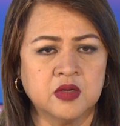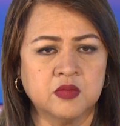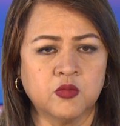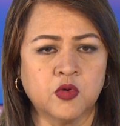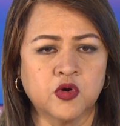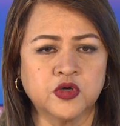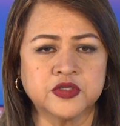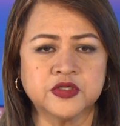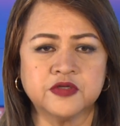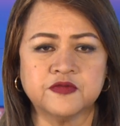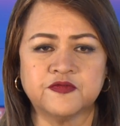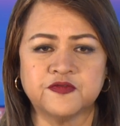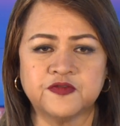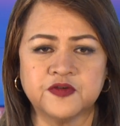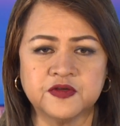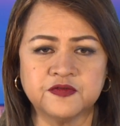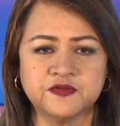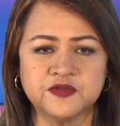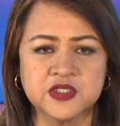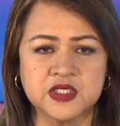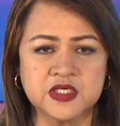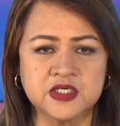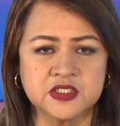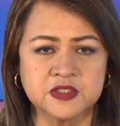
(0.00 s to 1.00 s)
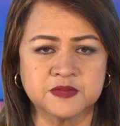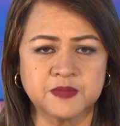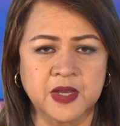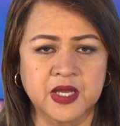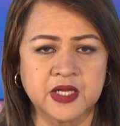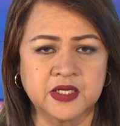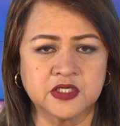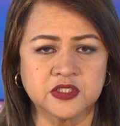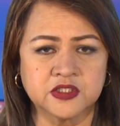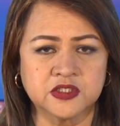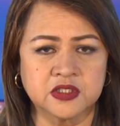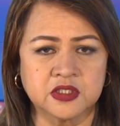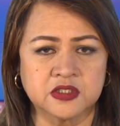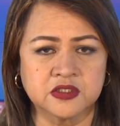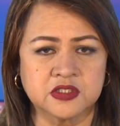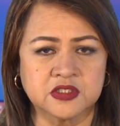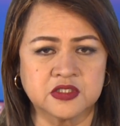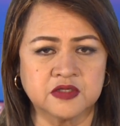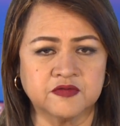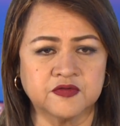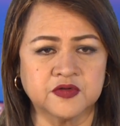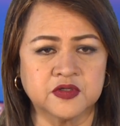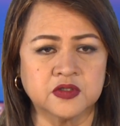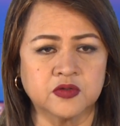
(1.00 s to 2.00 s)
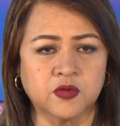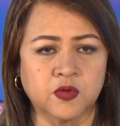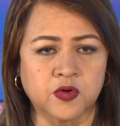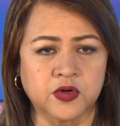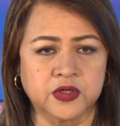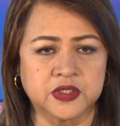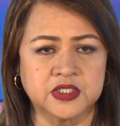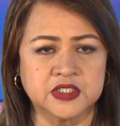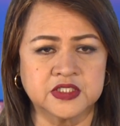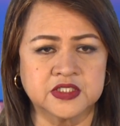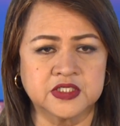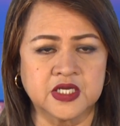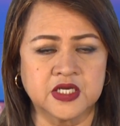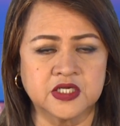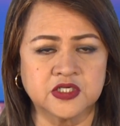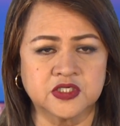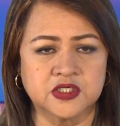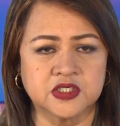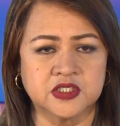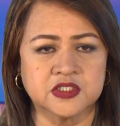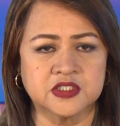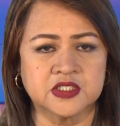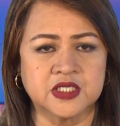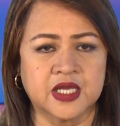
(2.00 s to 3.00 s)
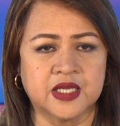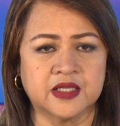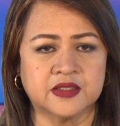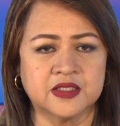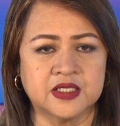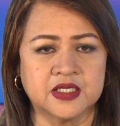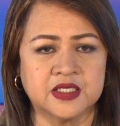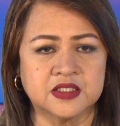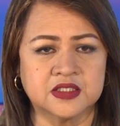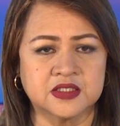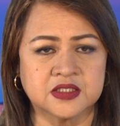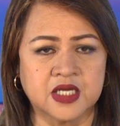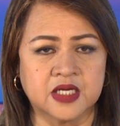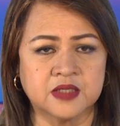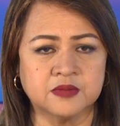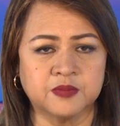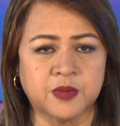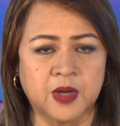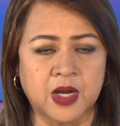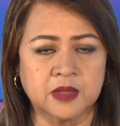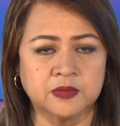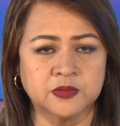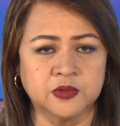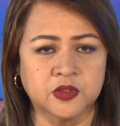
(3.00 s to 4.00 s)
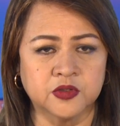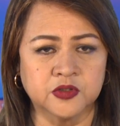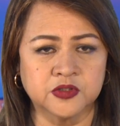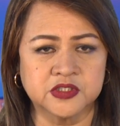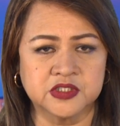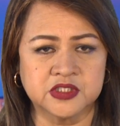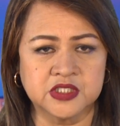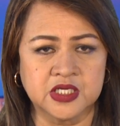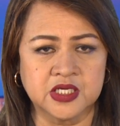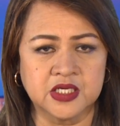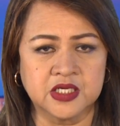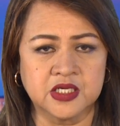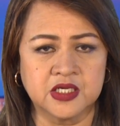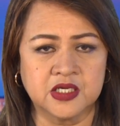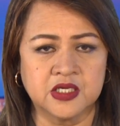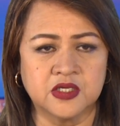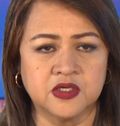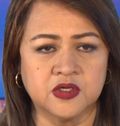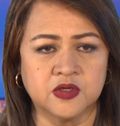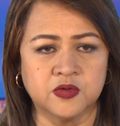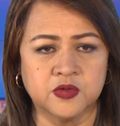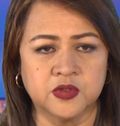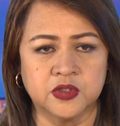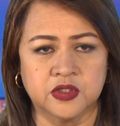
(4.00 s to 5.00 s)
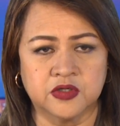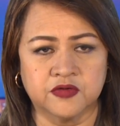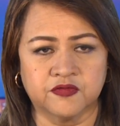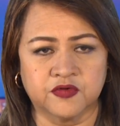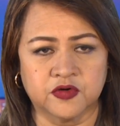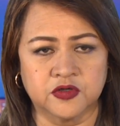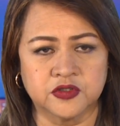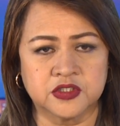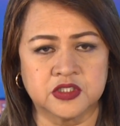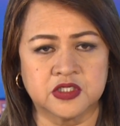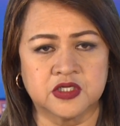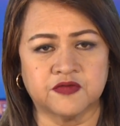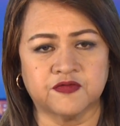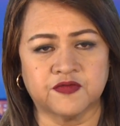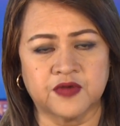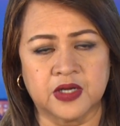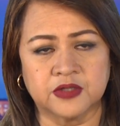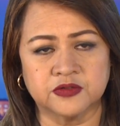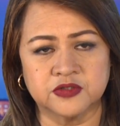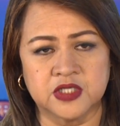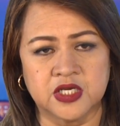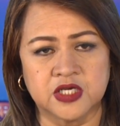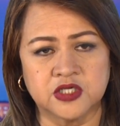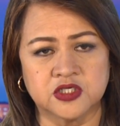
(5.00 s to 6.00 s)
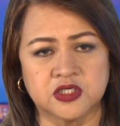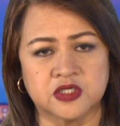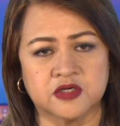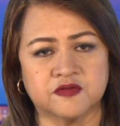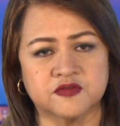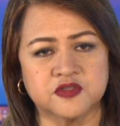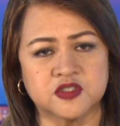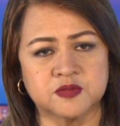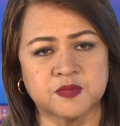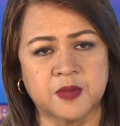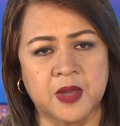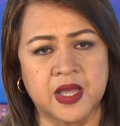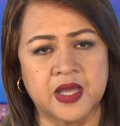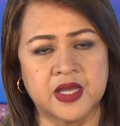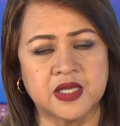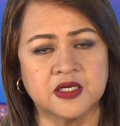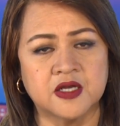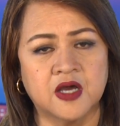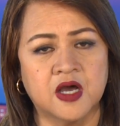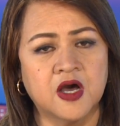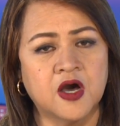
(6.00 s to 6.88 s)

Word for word: More than 50 Spanish civil organizations and the San Pablo CEU University Foundation of Spain